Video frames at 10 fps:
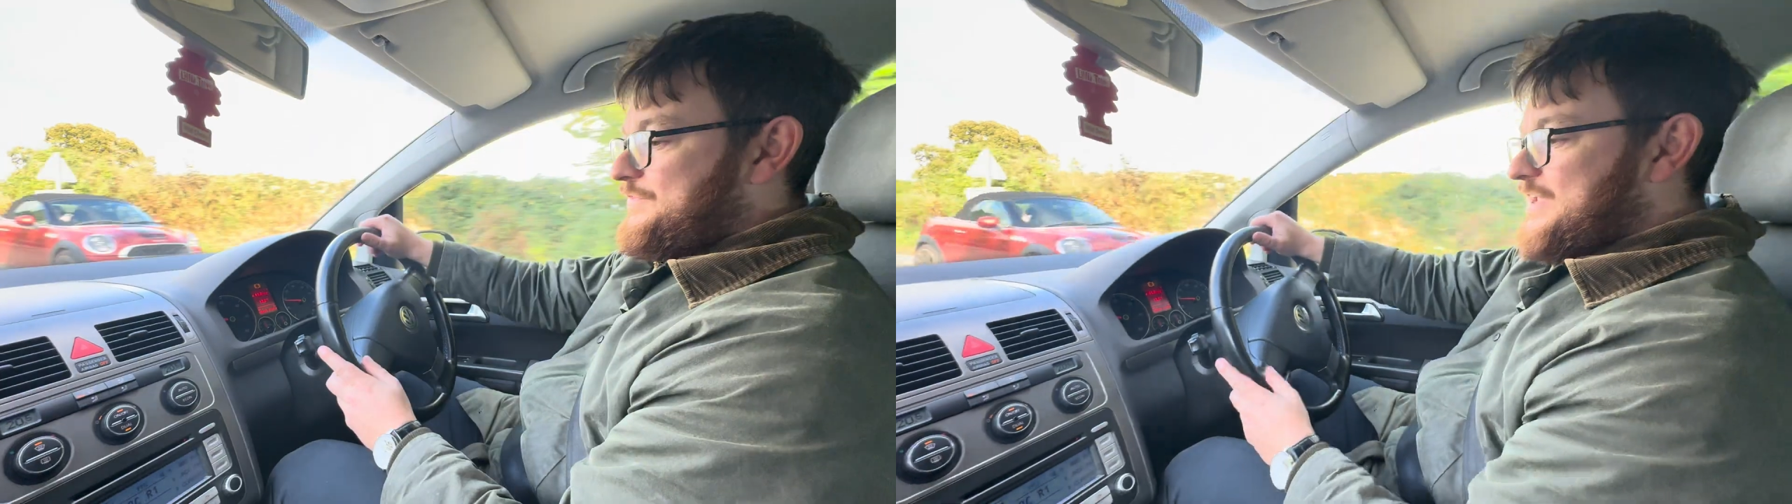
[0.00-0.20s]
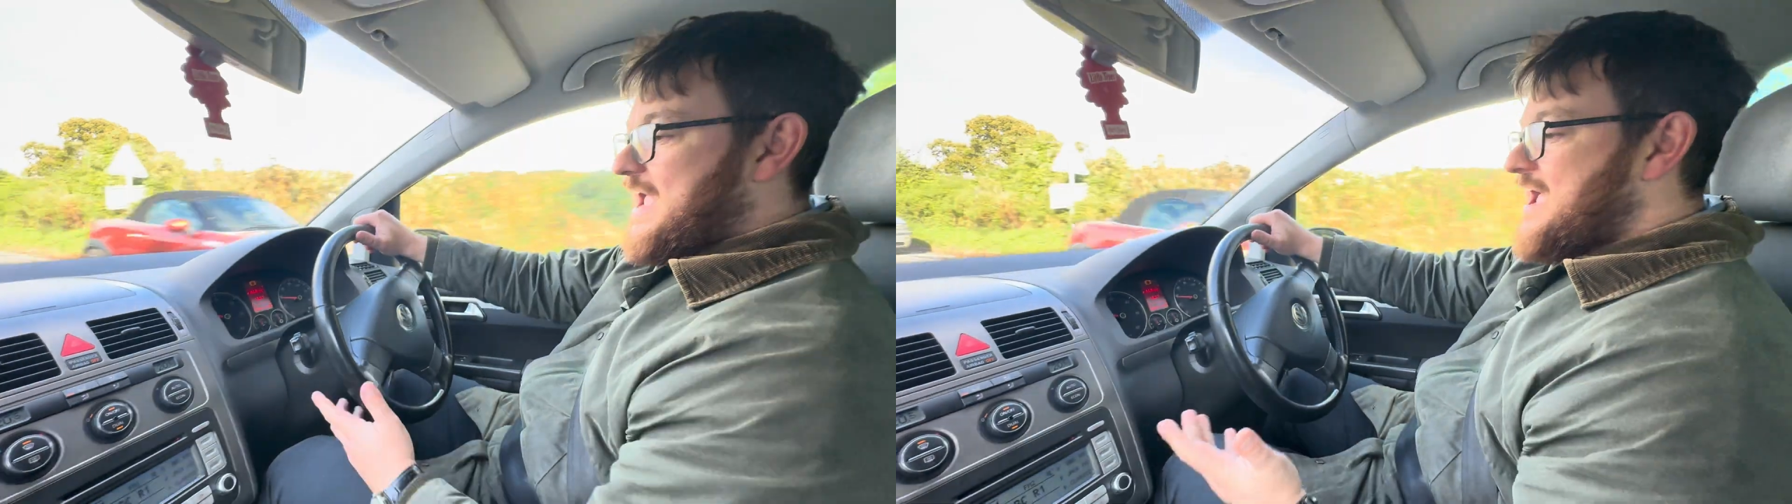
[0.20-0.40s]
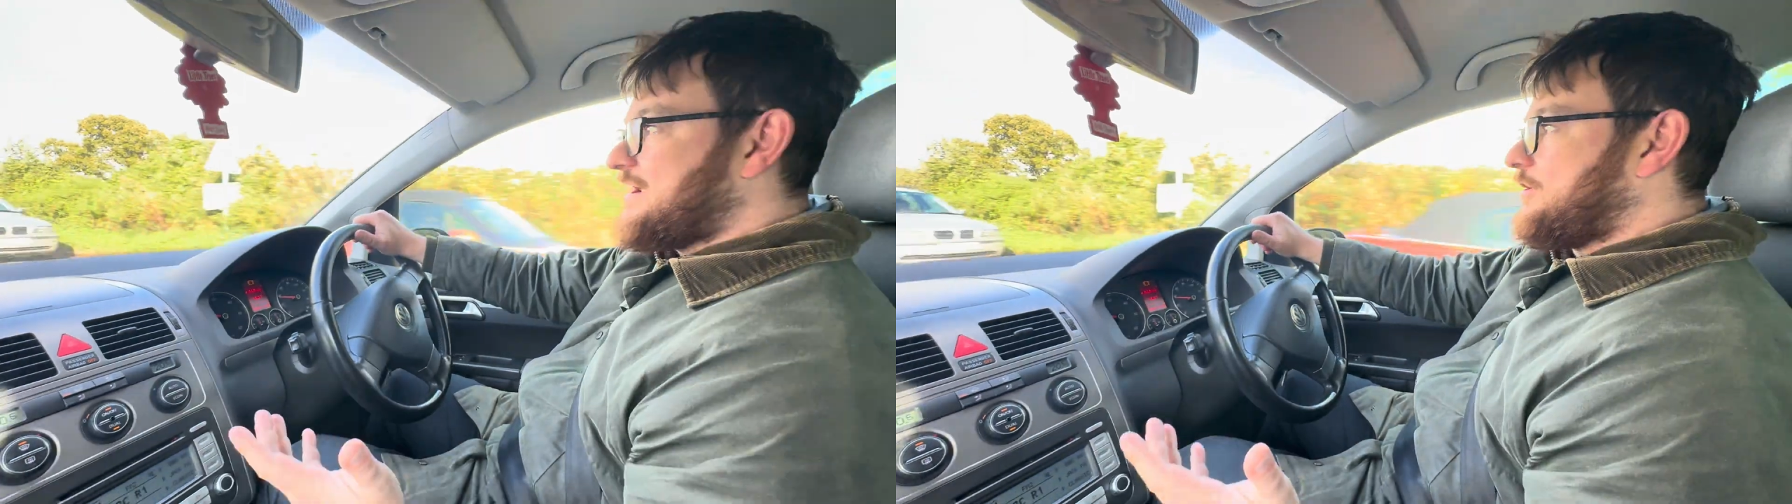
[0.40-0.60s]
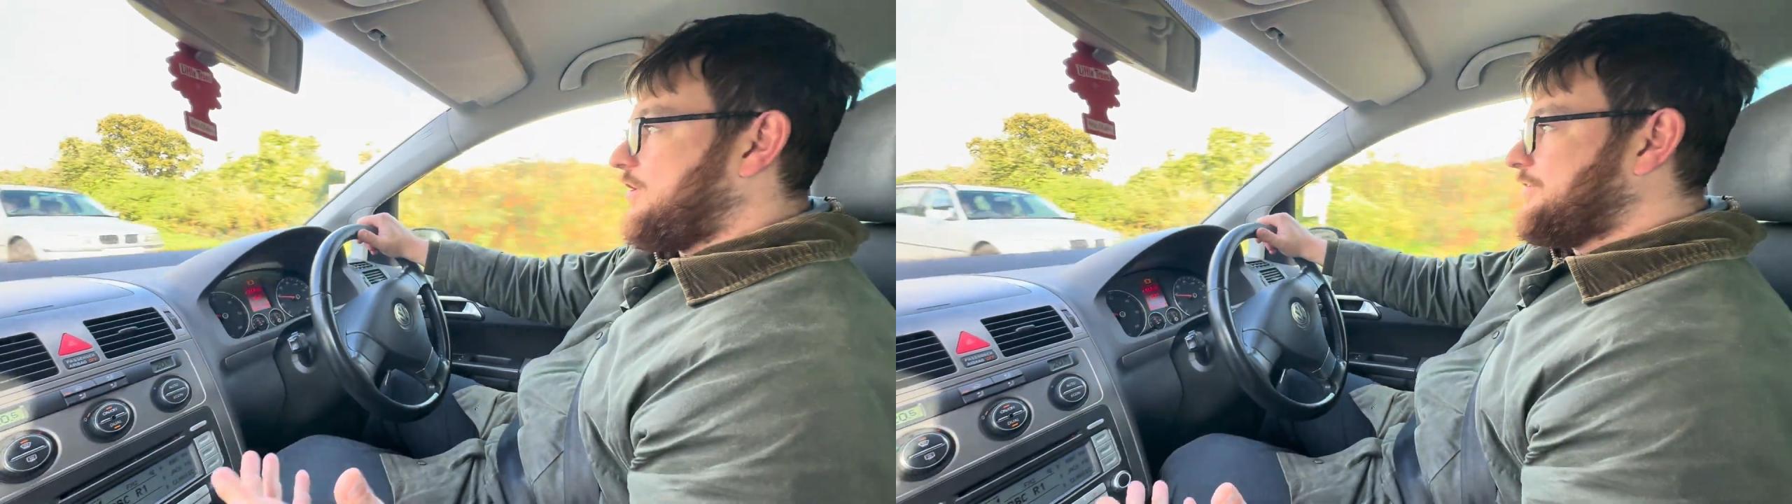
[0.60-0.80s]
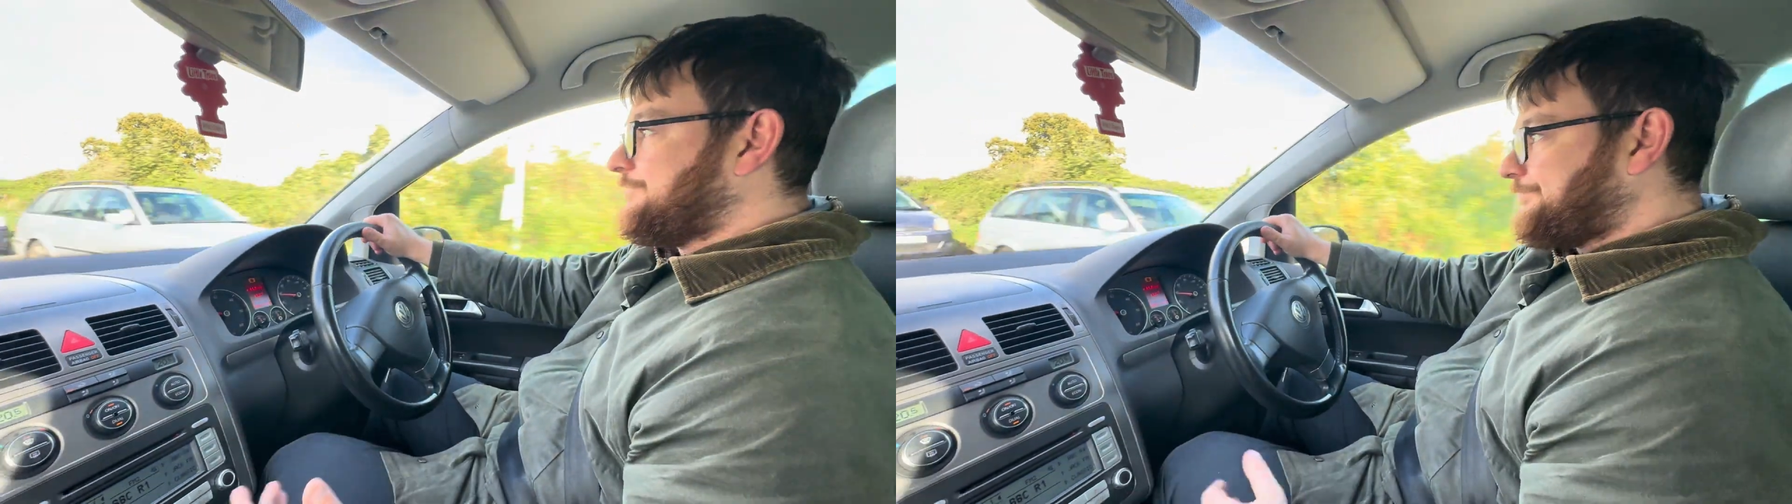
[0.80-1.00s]
the
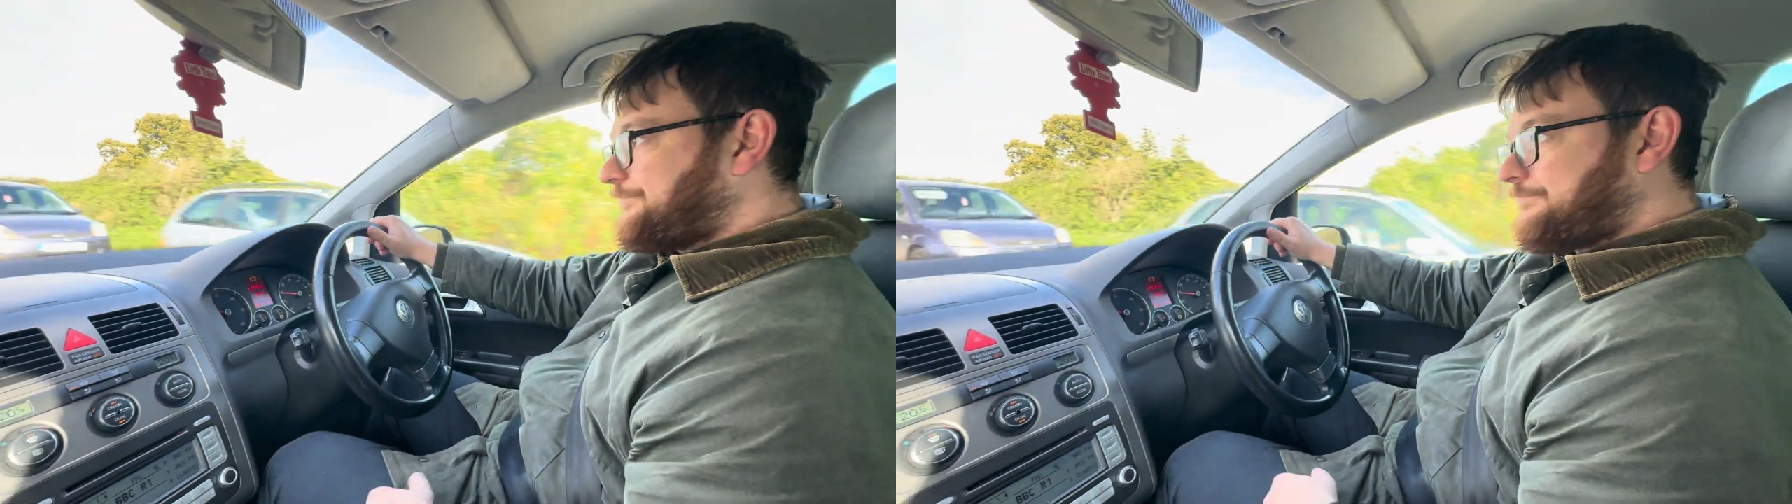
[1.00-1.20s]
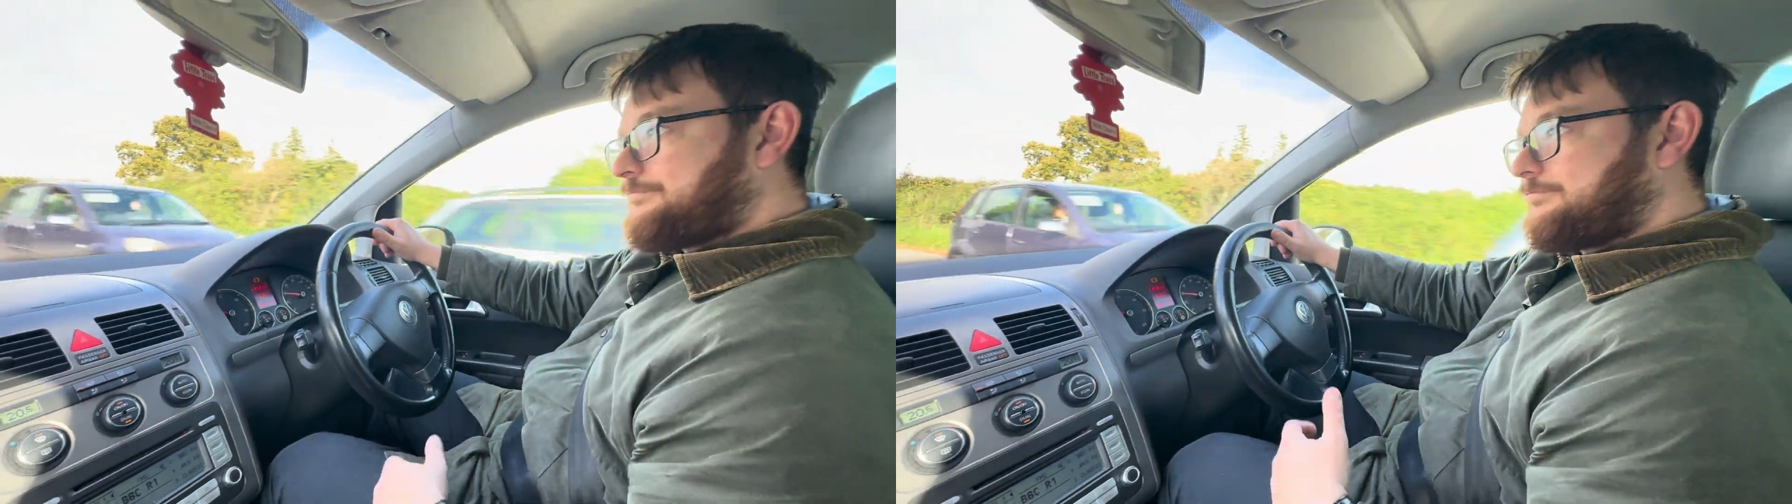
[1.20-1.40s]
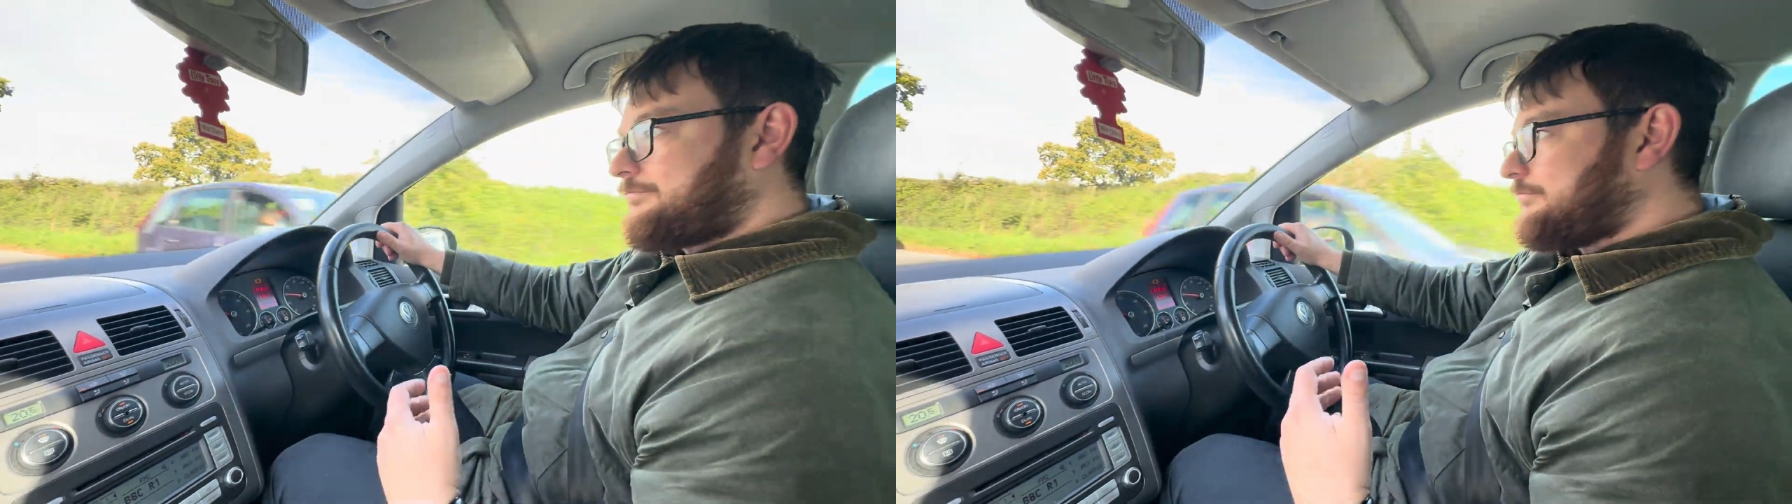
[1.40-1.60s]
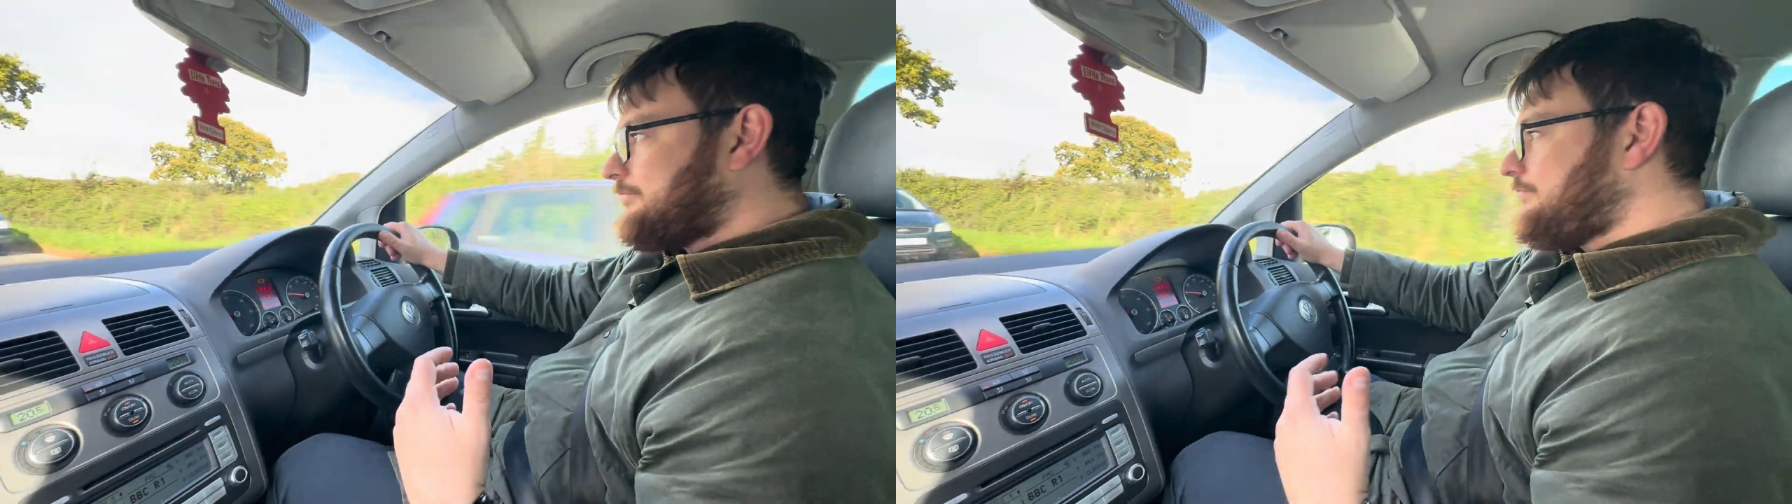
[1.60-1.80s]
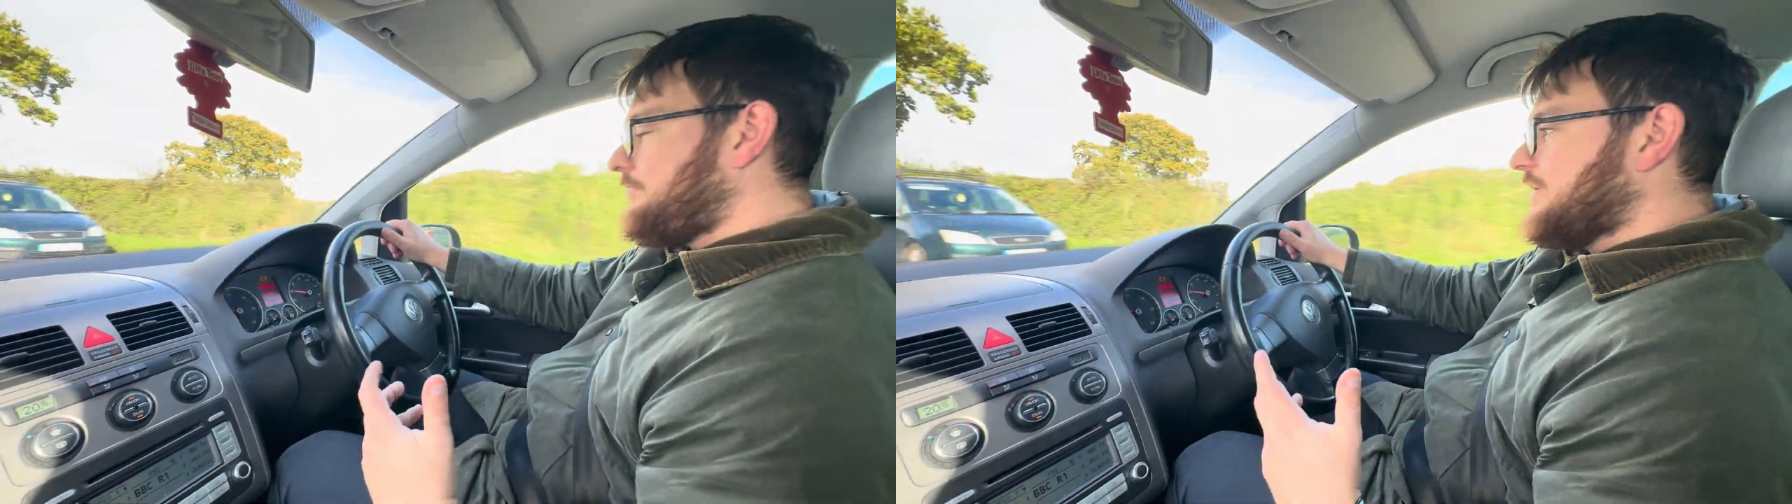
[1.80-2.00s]
aircon,
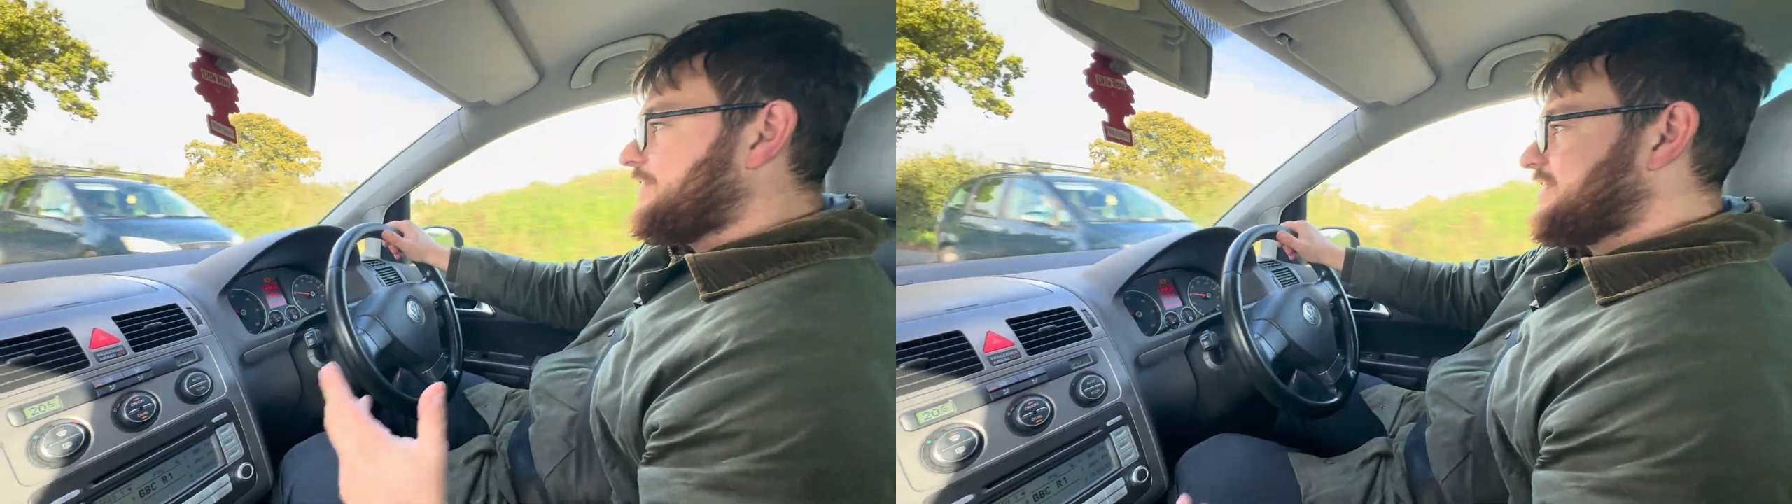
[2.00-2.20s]
at